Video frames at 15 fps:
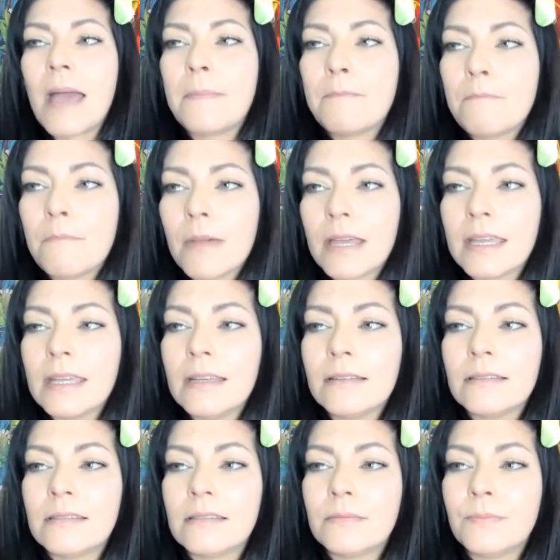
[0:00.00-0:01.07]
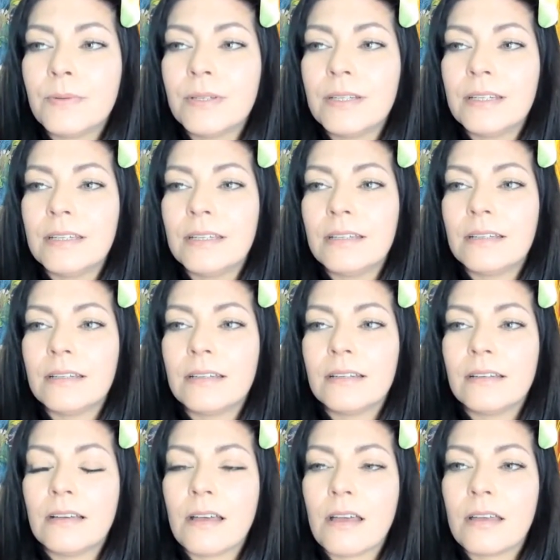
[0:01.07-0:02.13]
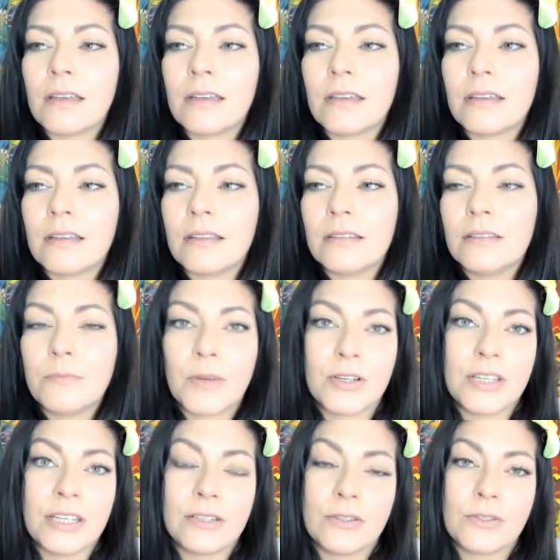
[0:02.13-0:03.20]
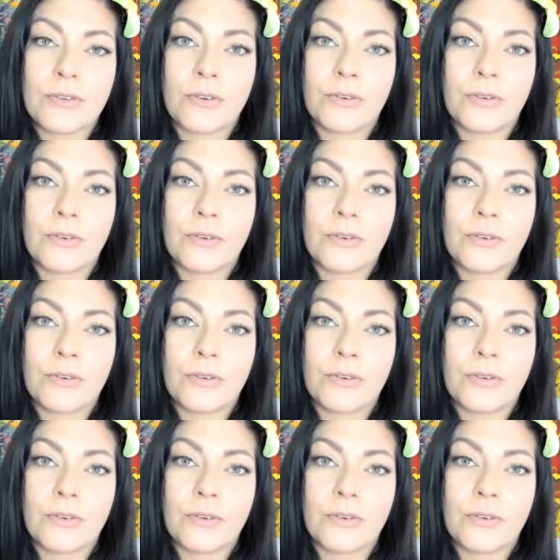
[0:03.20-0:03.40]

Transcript: I might put it on the Martinez